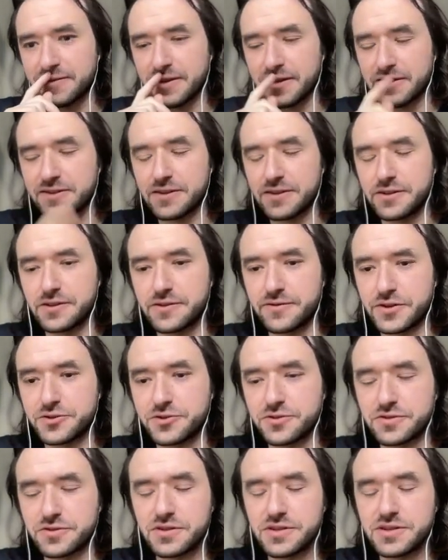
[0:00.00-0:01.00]
the
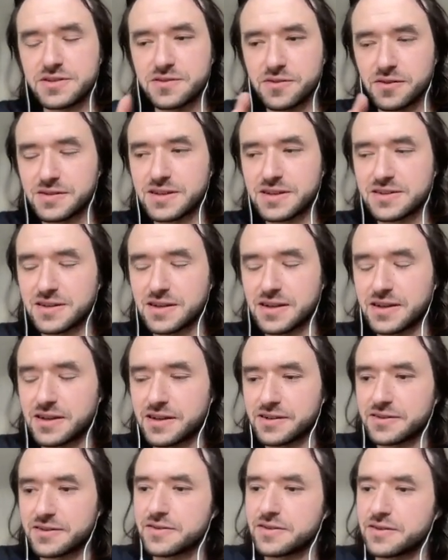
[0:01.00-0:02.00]
individual. It's not as clear
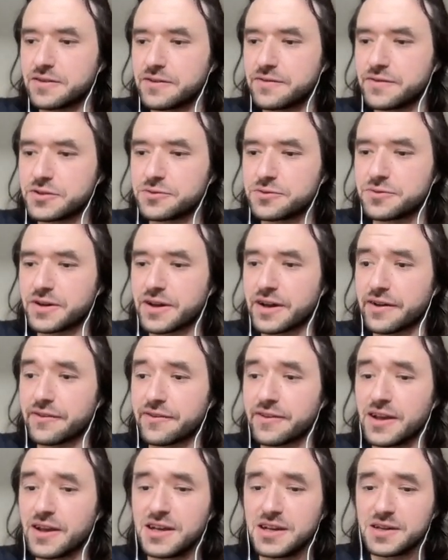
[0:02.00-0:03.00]
cut as the individual
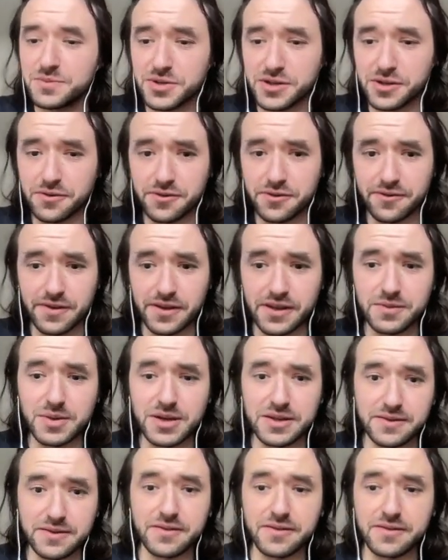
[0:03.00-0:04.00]
case, but I always think
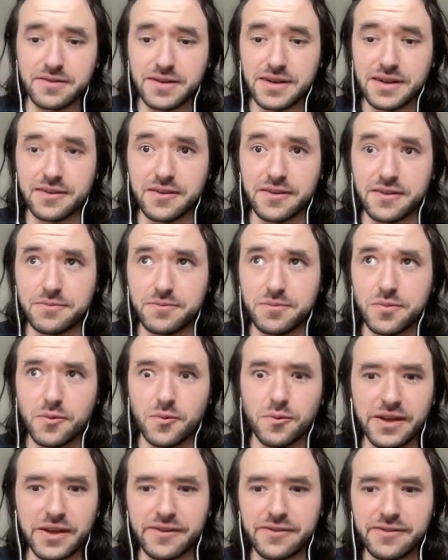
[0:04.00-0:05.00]
about it as a
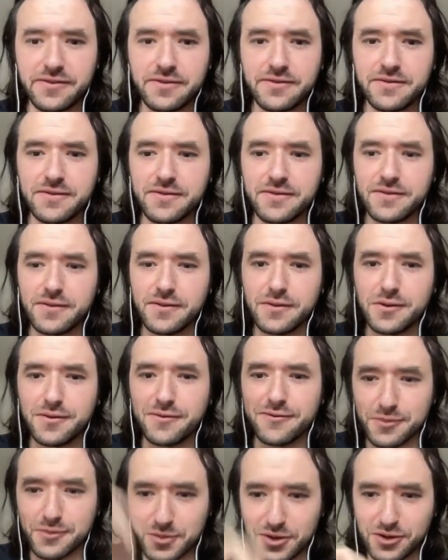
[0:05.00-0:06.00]
waste
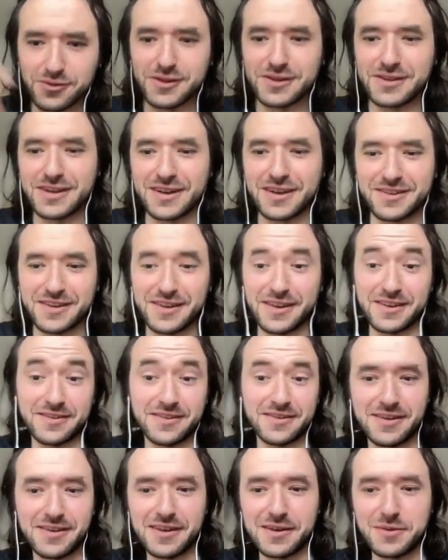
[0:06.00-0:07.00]
for multitasking as
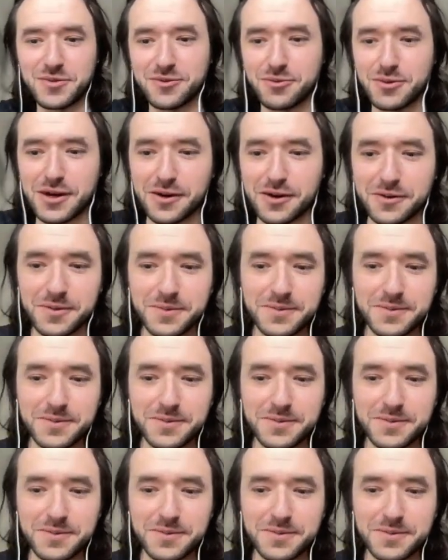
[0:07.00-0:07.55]
a team as well.